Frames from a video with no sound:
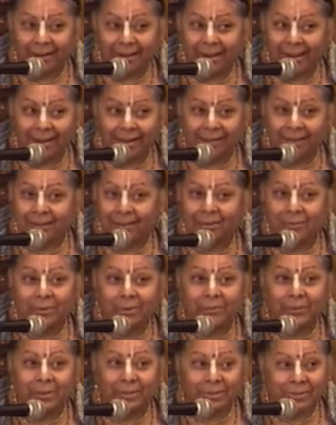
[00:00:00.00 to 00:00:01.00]
anything we
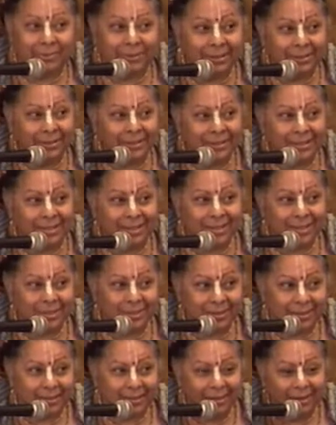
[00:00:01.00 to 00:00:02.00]
were doing,
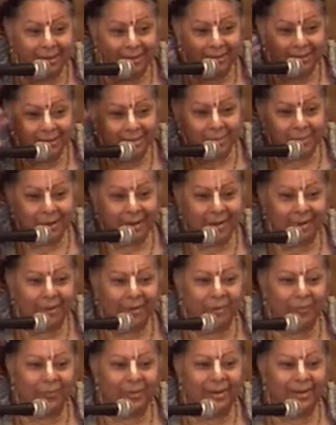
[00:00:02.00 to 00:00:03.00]
just
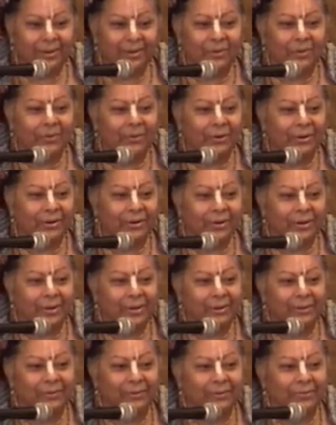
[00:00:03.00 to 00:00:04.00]
somehow by the order
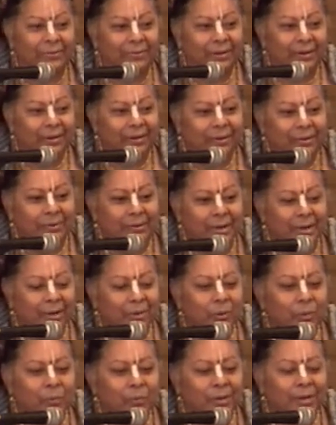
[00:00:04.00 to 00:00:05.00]
of Radha
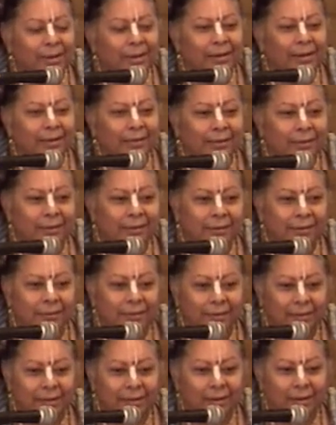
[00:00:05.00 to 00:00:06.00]
Gopinath,
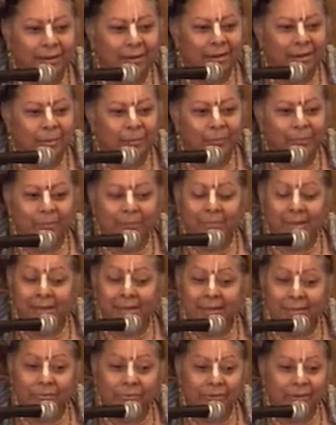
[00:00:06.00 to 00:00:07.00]
many
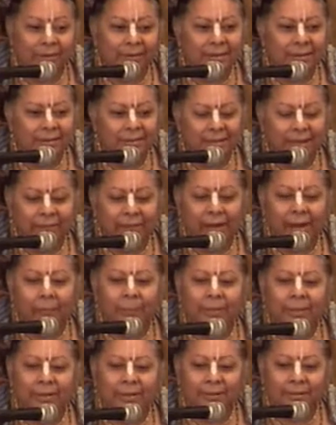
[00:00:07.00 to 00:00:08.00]
different things have
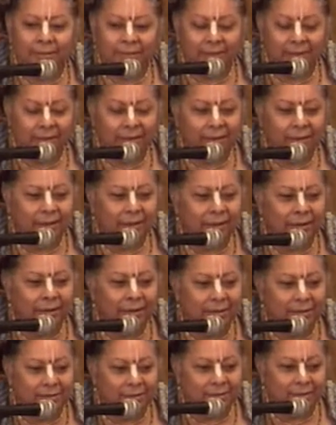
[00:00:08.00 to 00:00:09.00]
happened in
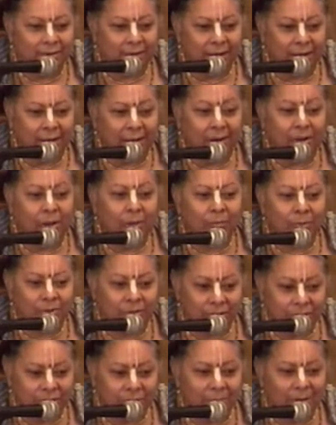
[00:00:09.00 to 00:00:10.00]
these
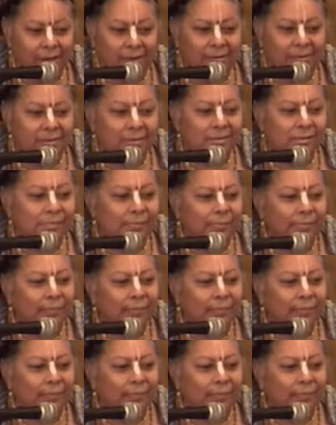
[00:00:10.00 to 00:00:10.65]
almost 2 months.